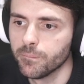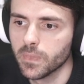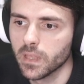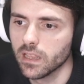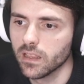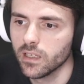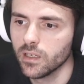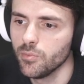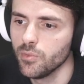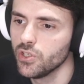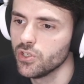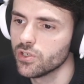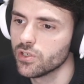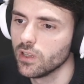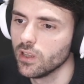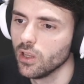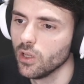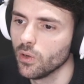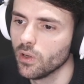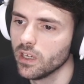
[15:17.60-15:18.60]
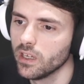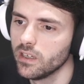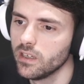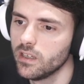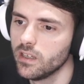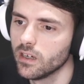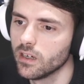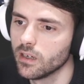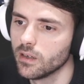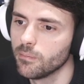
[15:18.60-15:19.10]
Let me just look at
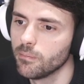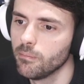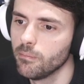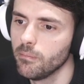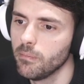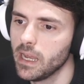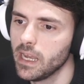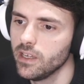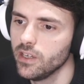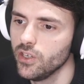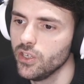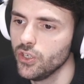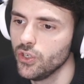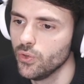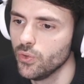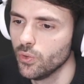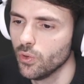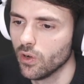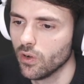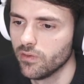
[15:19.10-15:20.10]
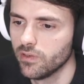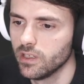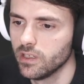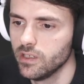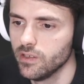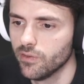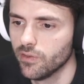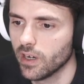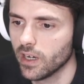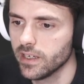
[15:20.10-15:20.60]
the menu of the
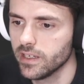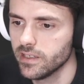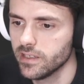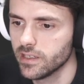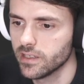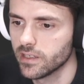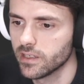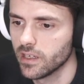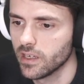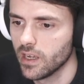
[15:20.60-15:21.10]
device